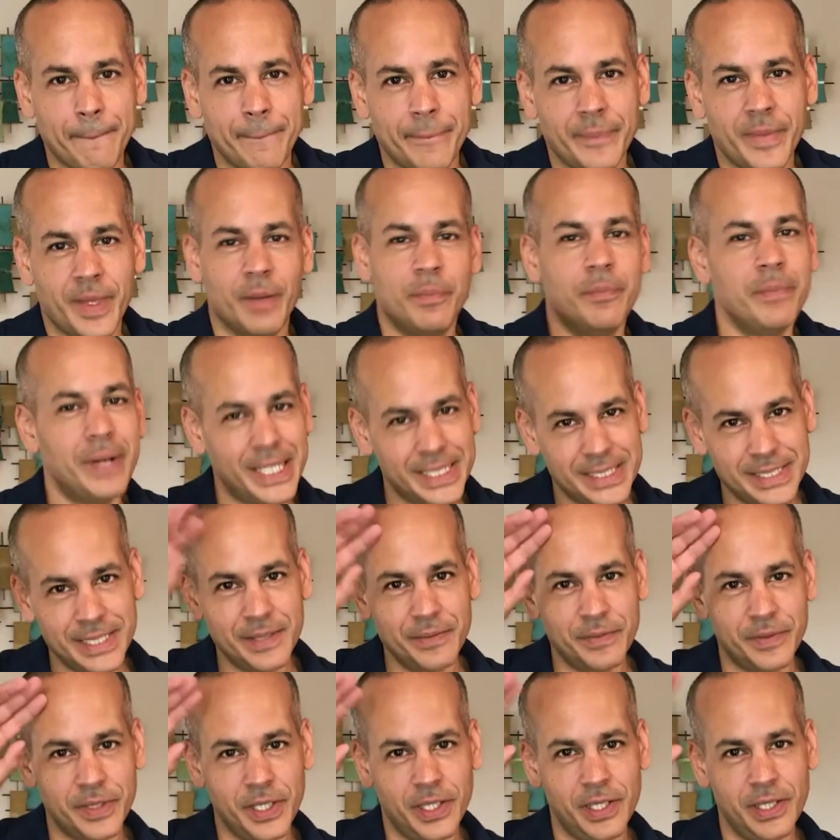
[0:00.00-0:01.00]
Positive
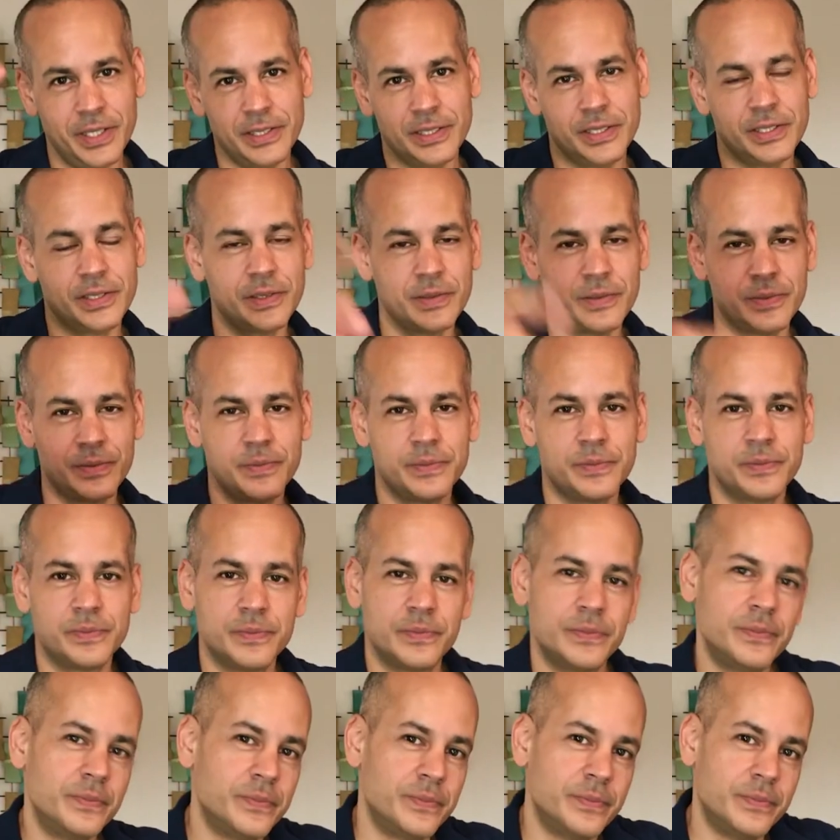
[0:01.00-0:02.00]
thoughts
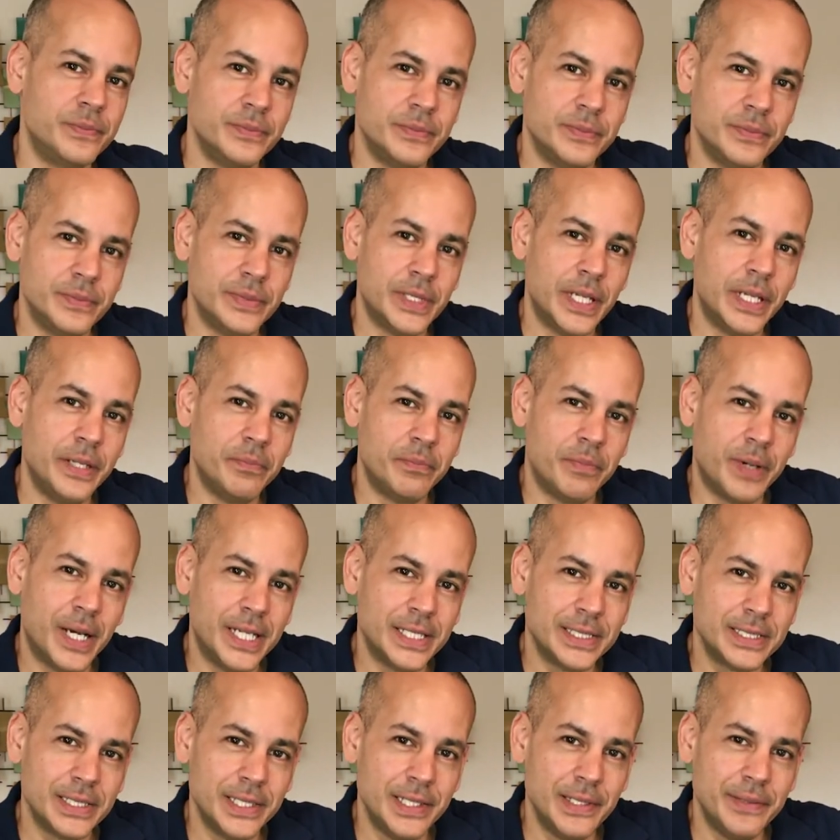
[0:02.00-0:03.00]
and
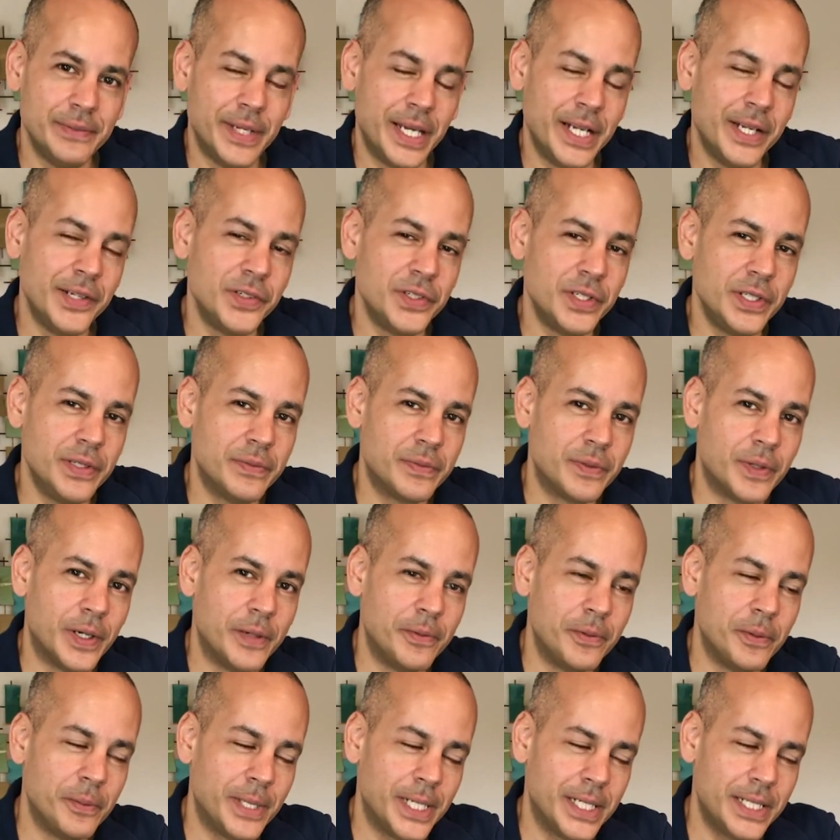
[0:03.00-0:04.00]
positive energy for
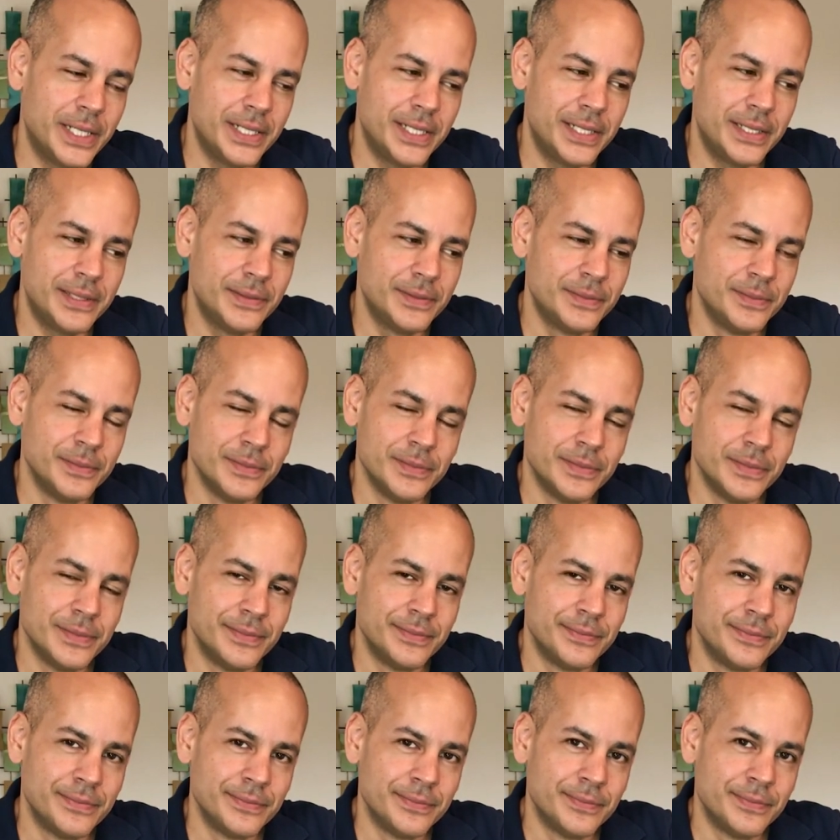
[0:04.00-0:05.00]
everybody there.
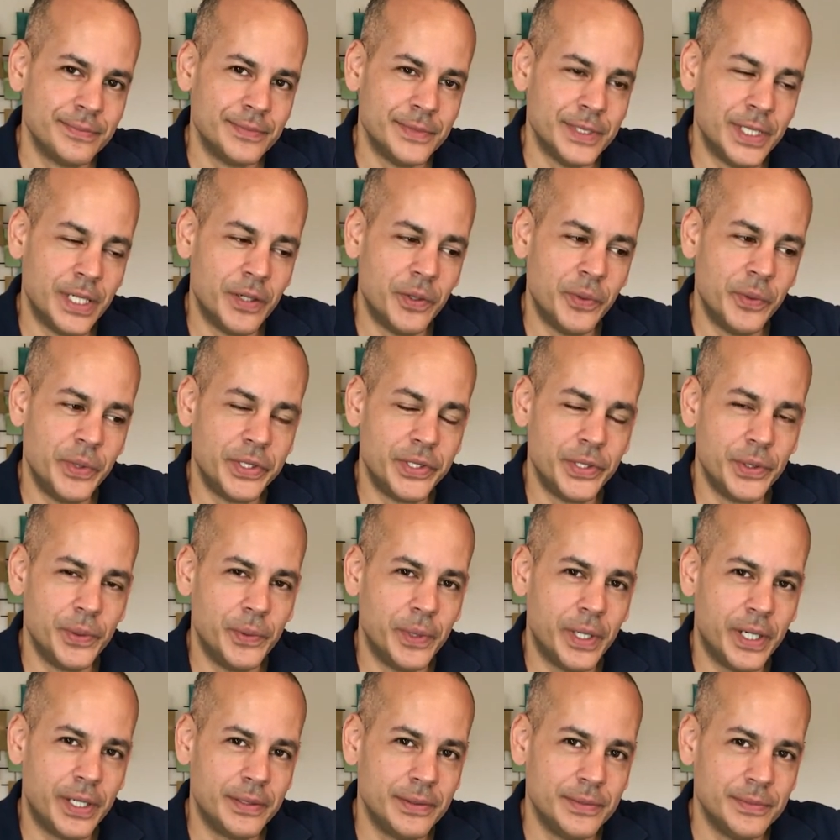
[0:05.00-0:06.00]
You know, wish you well.
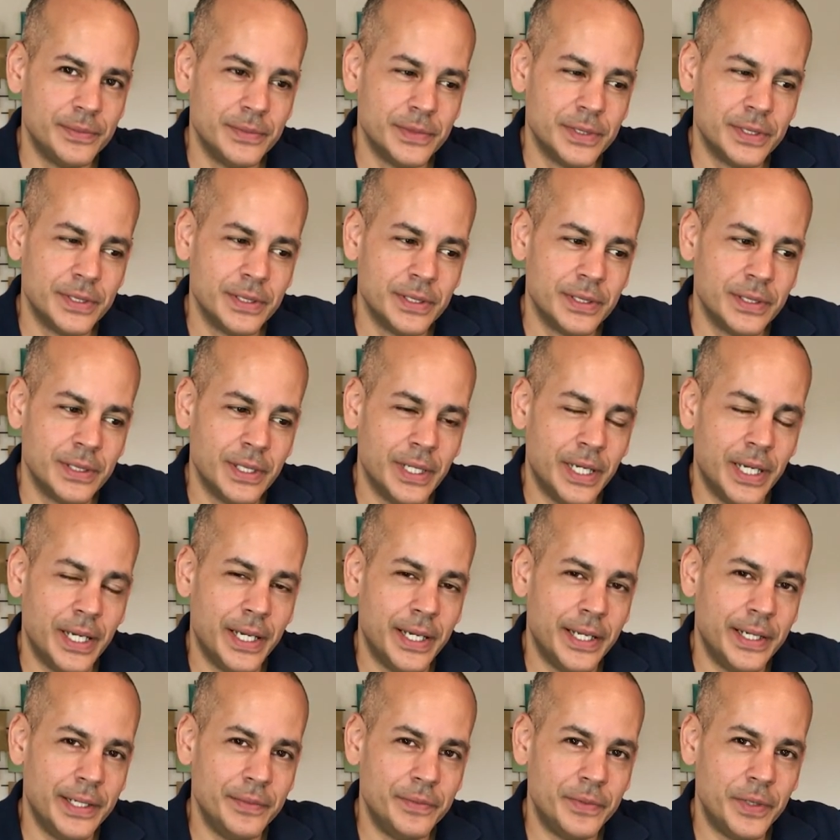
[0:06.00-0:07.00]
And
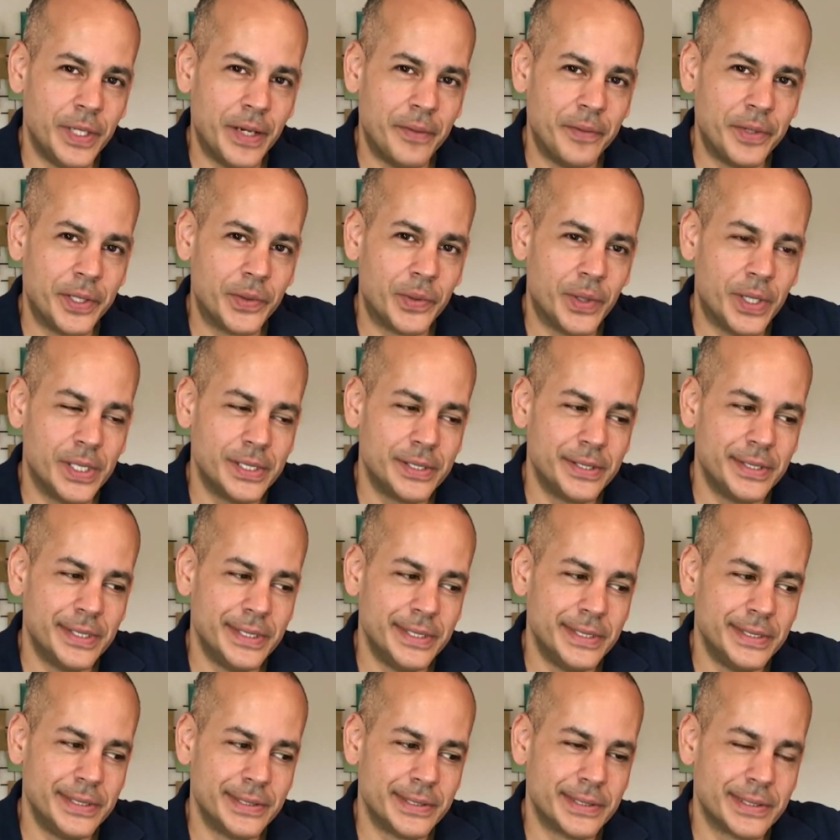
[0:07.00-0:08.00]
if you have any questions,
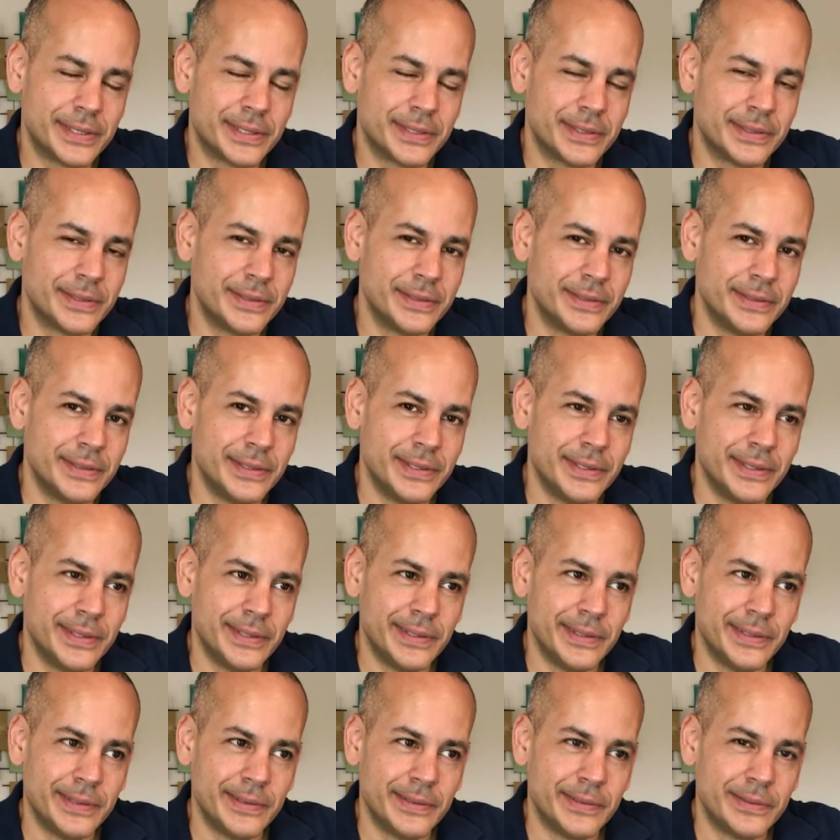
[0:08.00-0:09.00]

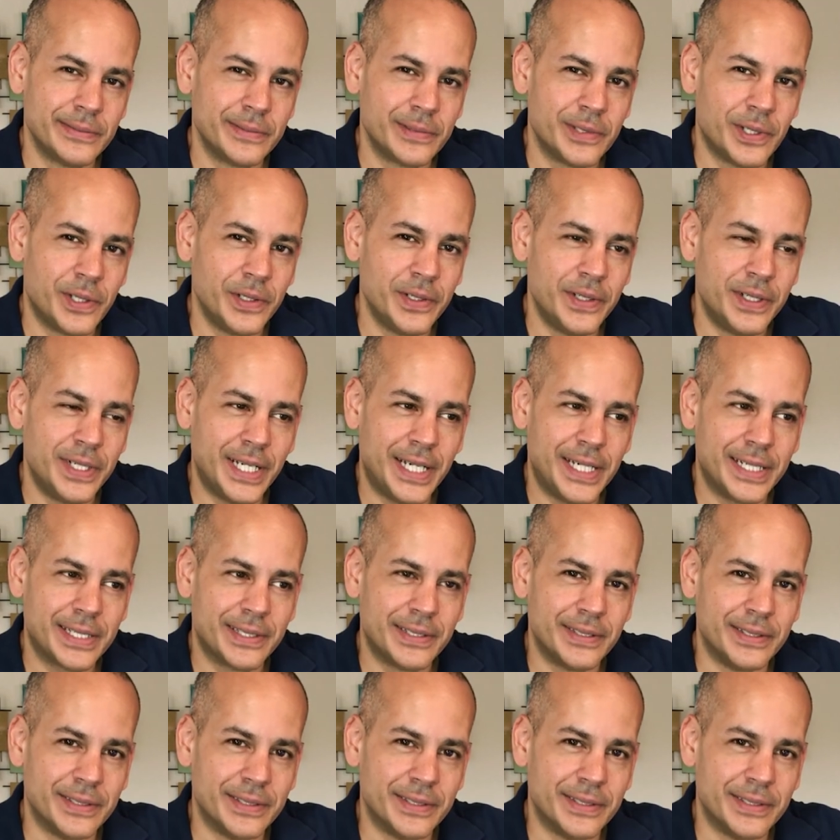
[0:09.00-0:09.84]
call your doctor.